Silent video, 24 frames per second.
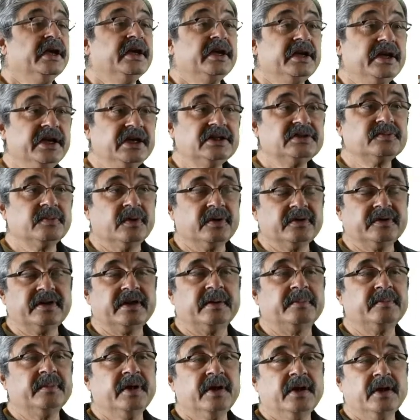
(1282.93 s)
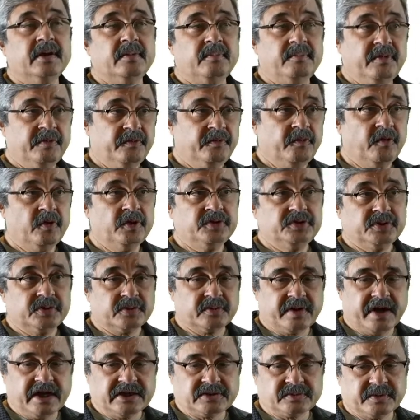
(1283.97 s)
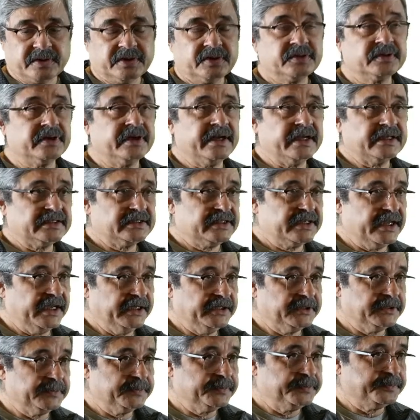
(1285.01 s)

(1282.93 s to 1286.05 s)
each one of them before you graduate to the next stage.